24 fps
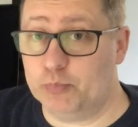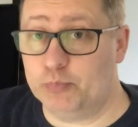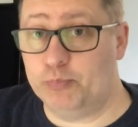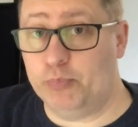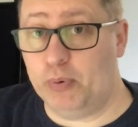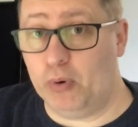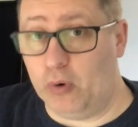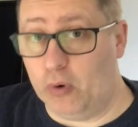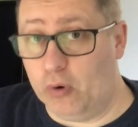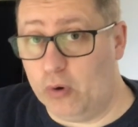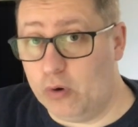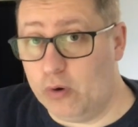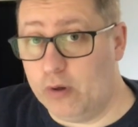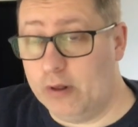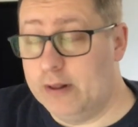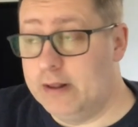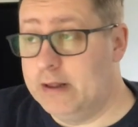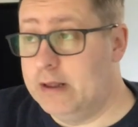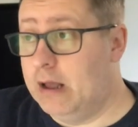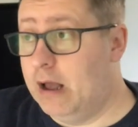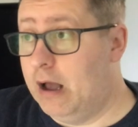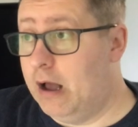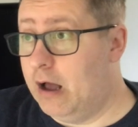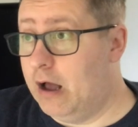but
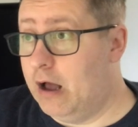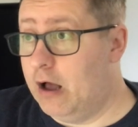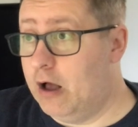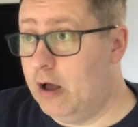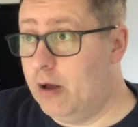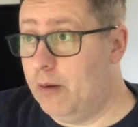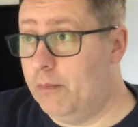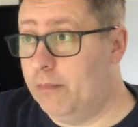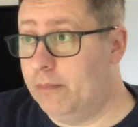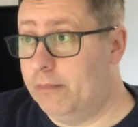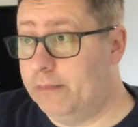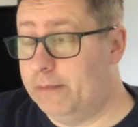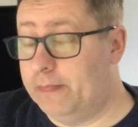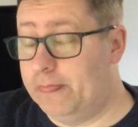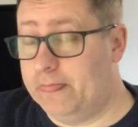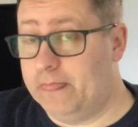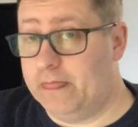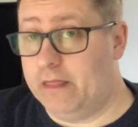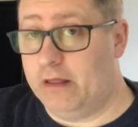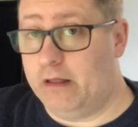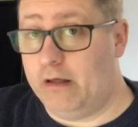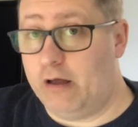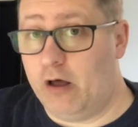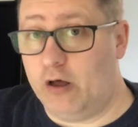
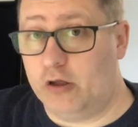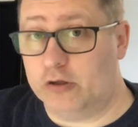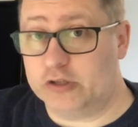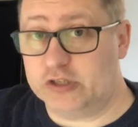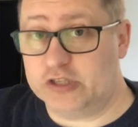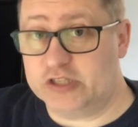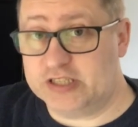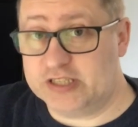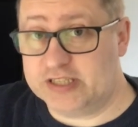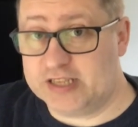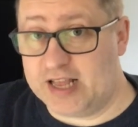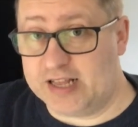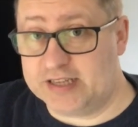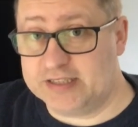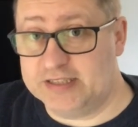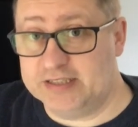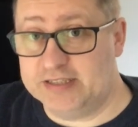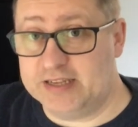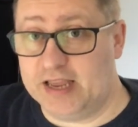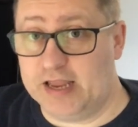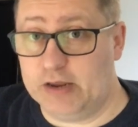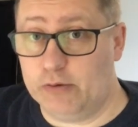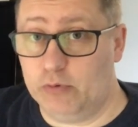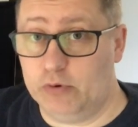on
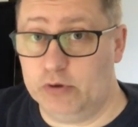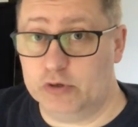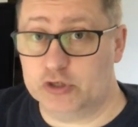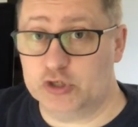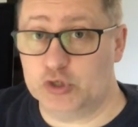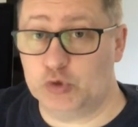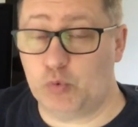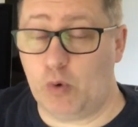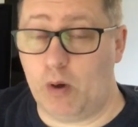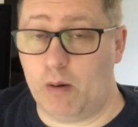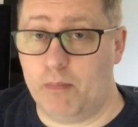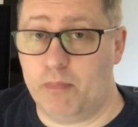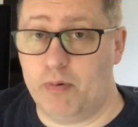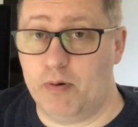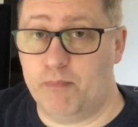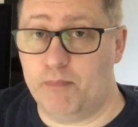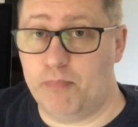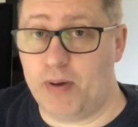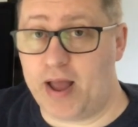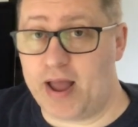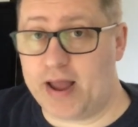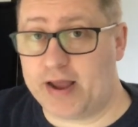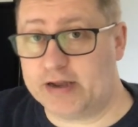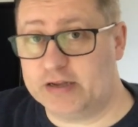Saturday we'll swap
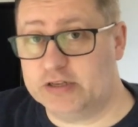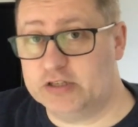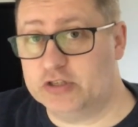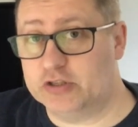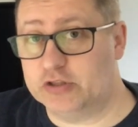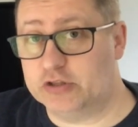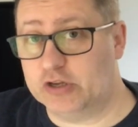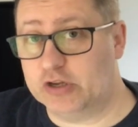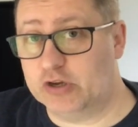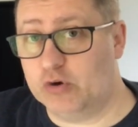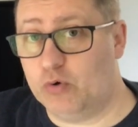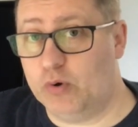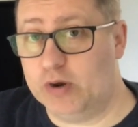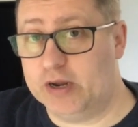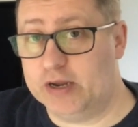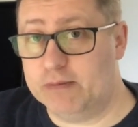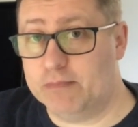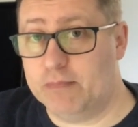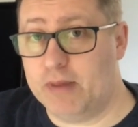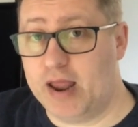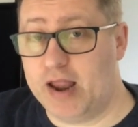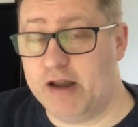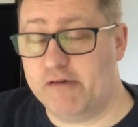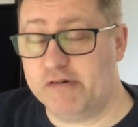back to the Queen
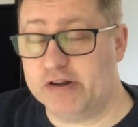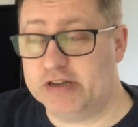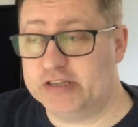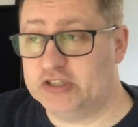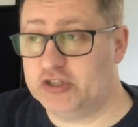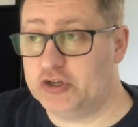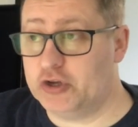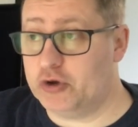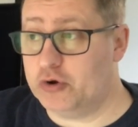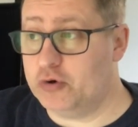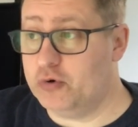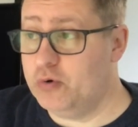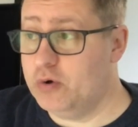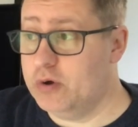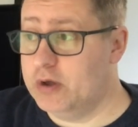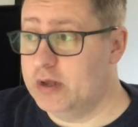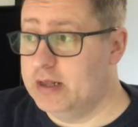Mary 2,